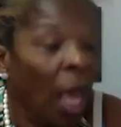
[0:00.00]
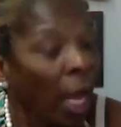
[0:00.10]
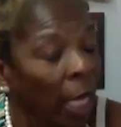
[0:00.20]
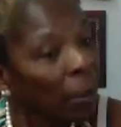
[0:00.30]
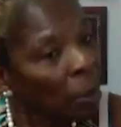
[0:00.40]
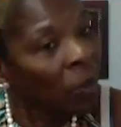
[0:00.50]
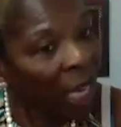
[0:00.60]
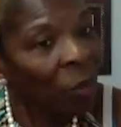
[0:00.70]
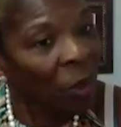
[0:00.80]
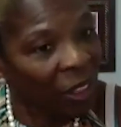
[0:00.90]
And I'm
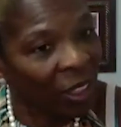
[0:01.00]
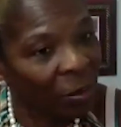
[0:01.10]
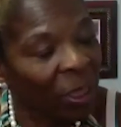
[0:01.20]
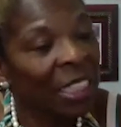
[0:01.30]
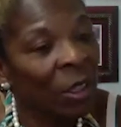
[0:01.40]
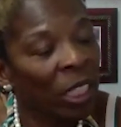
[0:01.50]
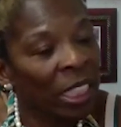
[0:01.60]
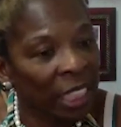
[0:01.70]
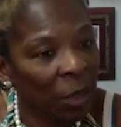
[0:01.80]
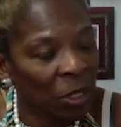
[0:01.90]
okay with it because all
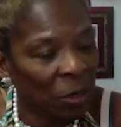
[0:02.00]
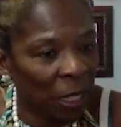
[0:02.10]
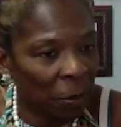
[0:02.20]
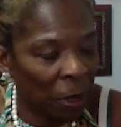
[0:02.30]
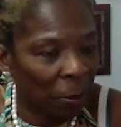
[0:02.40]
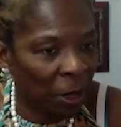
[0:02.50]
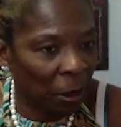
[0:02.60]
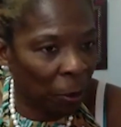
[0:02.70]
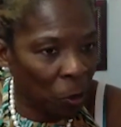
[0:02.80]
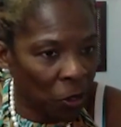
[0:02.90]
it did was make me a better
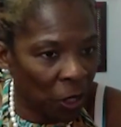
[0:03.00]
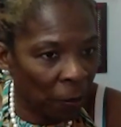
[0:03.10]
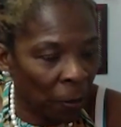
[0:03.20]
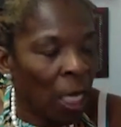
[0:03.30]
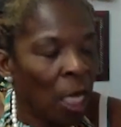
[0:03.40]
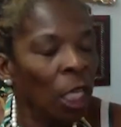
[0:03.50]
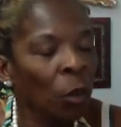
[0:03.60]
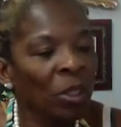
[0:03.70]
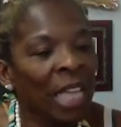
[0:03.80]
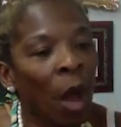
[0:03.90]
person.
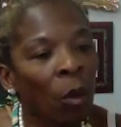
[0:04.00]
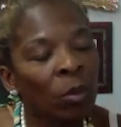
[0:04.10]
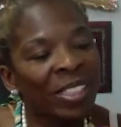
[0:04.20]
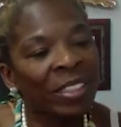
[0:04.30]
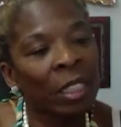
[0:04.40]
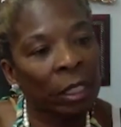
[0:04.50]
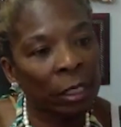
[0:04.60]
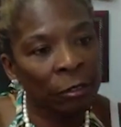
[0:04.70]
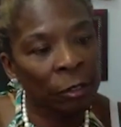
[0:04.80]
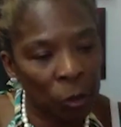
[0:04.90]
It was how it was
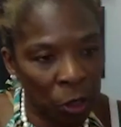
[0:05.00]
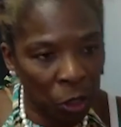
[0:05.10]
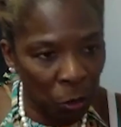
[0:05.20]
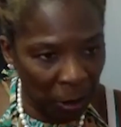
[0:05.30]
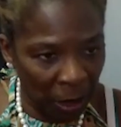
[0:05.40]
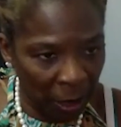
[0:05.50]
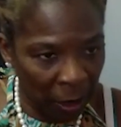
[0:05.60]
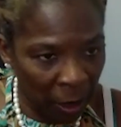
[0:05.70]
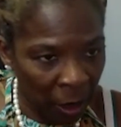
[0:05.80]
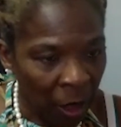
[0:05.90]
delivered to
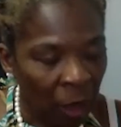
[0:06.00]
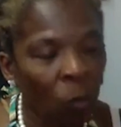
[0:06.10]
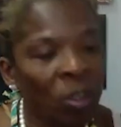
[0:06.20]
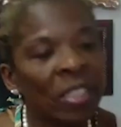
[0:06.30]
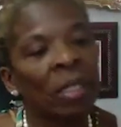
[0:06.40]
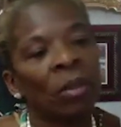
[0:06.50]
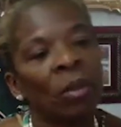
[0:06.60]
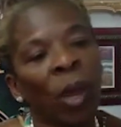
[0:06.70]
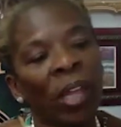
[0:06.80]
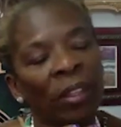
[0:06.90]
me was the
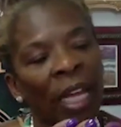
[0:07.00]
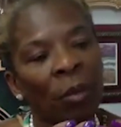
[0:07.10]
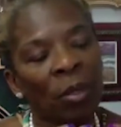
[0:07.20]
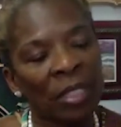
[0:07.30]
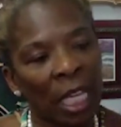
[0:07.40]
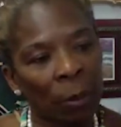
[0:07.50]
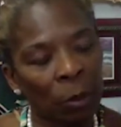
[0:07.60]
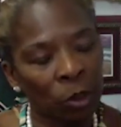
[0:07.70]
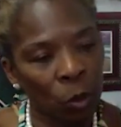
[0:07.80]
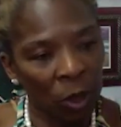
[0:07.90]
way that I was
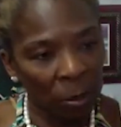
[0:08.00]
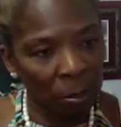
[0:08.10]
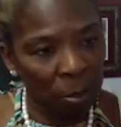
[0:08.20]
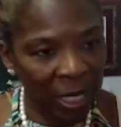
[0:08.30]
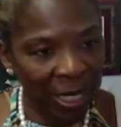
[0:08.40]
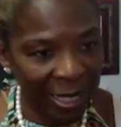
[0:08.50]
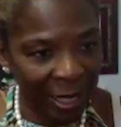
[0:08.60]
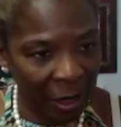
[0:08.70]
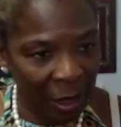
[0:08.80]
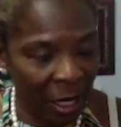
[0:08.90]
able to embrace
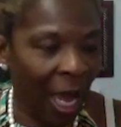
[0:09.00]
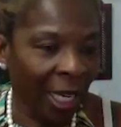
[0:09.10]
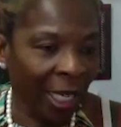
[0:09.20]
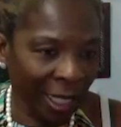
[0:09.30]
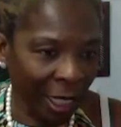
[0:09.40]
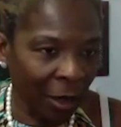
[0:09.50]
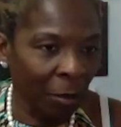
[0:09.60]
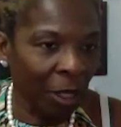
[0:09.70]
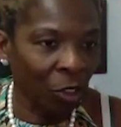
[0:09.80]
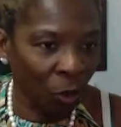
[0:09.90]
it, i.e.
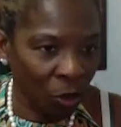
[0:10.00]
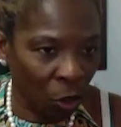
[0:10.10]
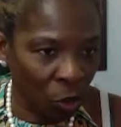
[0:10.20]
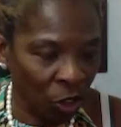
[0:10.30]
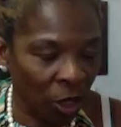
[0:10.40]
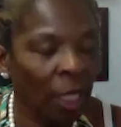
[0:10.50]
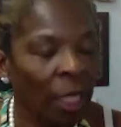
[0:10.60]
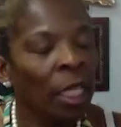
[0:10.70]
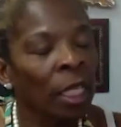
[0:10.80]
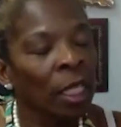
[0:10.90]
my drill sergeant.
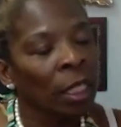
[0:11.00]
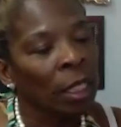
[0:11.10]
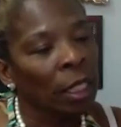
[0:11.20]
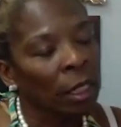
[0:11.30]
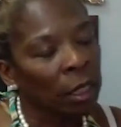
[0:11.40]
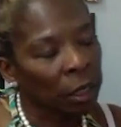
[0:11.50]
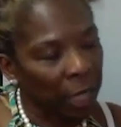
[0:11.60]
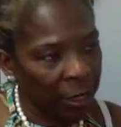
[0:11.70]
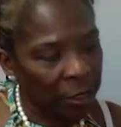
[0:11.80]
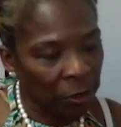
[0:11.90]

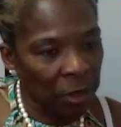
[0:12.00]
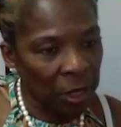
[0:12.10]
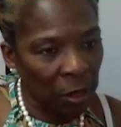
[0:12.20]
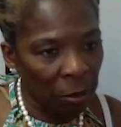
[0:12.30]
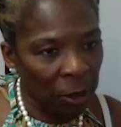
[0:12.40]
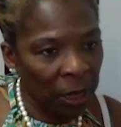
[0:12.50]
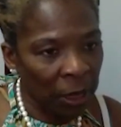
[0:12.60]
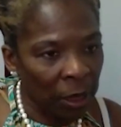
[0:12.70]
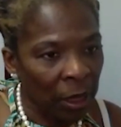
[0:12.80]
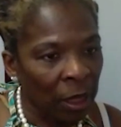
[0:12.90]
Yes, you're in the
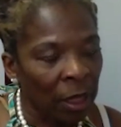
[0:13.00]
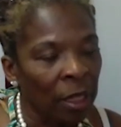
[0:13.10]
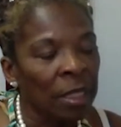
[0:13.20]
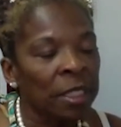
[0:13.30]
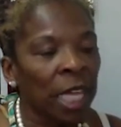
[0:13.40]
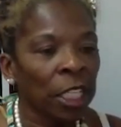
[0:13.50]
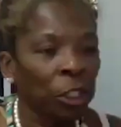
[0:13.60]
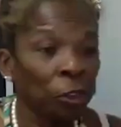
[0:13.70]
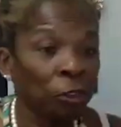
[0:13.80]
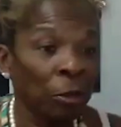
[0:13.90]
Army. Take
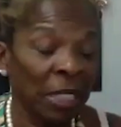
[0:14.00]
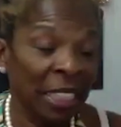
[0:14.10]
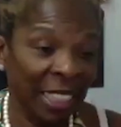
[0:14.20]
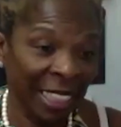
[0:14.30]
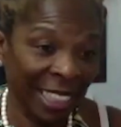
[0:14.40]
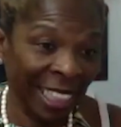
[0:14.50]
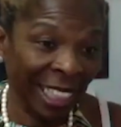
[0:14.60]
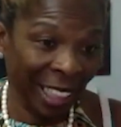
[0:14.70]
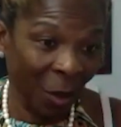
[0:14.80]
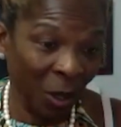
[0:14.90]
your femininity,
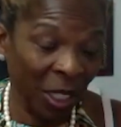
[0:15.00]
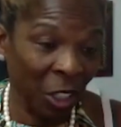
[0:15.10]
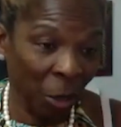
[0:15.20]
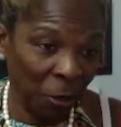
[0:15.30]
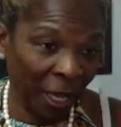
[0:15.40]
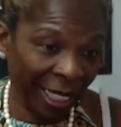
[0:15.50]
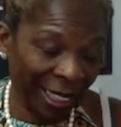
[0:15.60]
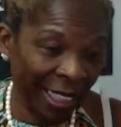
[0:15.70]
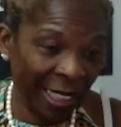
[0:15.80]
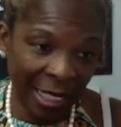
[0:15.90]
because I went in the Army back in
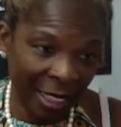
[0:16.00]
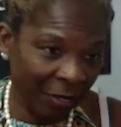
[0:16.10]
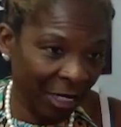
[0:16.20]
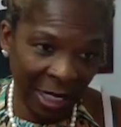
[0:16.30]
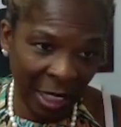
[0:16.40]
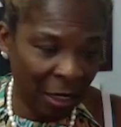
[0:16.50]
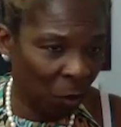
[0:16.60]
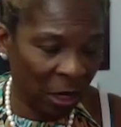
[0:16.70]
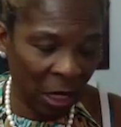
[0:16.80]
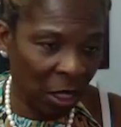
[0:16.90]
1976. It
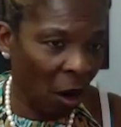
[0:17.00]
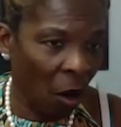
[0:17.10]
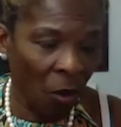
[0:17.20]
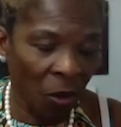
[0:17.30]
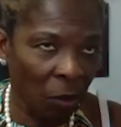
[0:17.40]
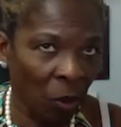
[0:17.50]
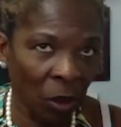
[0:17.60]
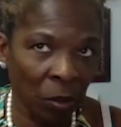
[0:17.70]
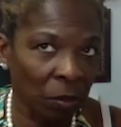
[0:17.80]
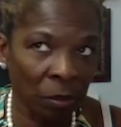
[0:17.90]
wasn't
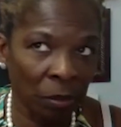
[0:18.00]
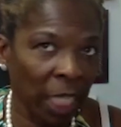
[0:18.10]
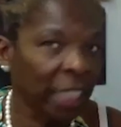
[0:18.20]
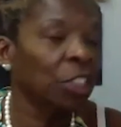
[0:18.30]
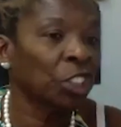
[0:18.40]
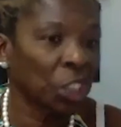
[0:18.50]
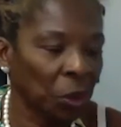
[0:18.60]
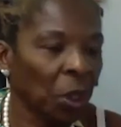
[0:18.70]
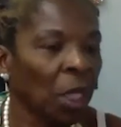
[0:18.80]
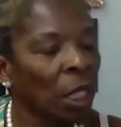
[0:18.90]
well,
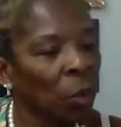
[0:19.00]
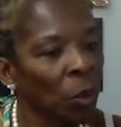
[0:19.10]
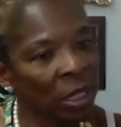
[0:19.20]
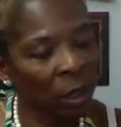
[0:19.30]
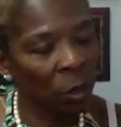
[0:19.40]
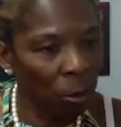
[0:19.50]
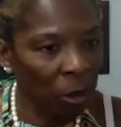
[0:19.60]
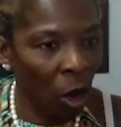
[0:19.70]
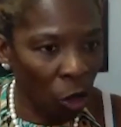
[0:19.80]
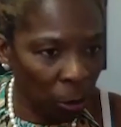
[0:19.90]
82. It wasn't the
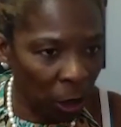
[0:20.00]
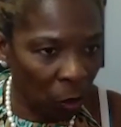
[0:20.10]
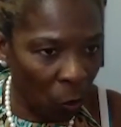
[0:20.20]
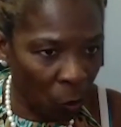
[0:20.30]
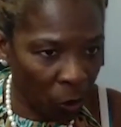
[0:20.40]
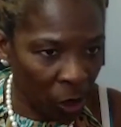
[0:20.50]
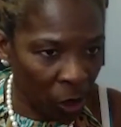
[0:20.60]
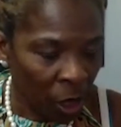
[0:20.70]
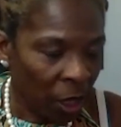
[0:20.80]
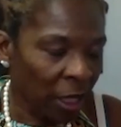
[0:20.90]
Woman Army Corps.
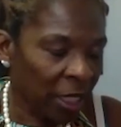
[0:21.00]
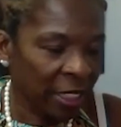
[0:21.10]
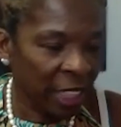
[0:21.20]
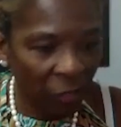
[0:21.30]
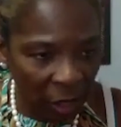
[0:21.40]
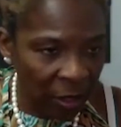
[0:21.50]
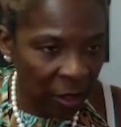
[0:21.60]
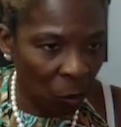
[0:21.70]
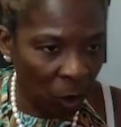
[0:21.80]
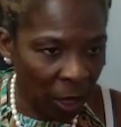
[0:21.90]
In the 70s
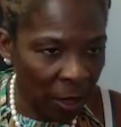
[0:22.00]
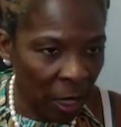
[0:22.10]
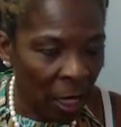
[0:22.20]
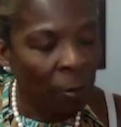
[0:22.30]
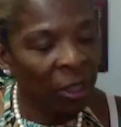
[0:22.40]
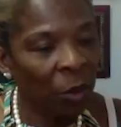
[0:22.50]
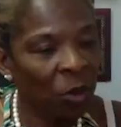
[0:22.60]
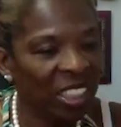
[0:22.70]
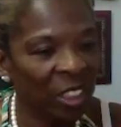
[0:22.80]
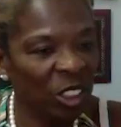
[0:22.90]
it was, but there
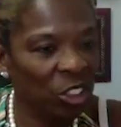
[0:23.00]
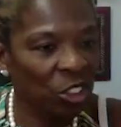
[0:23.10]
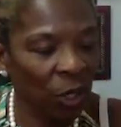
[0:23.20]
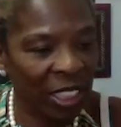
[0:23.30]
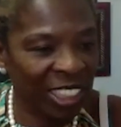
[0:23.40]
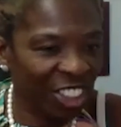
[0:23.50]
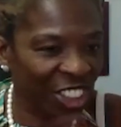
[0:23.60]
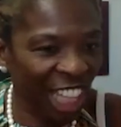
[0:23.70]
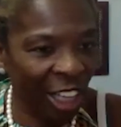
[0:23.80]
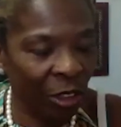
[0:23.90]
was still this
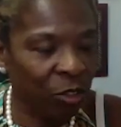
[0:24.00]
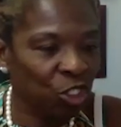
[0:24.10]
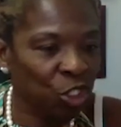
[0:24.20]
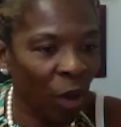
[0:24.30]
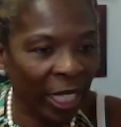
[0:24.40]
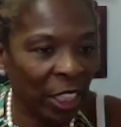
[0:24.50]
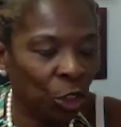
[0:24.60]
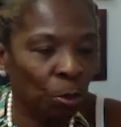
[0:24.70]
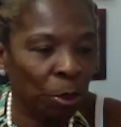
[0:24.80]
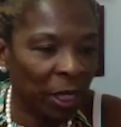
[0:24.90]
transition out of trying
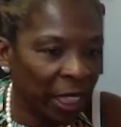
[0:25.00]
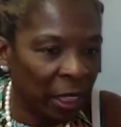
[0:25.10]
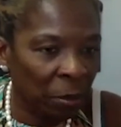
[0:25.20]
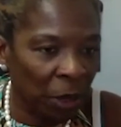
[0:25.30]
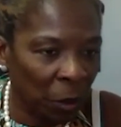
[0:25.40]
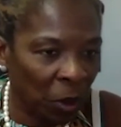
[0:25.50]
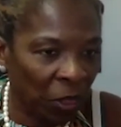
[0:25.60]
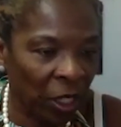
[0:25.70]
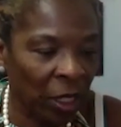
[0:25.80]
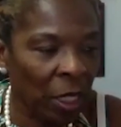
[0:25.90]
to blend me
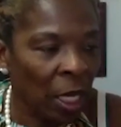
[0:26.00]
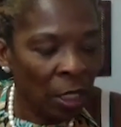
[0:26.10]
within.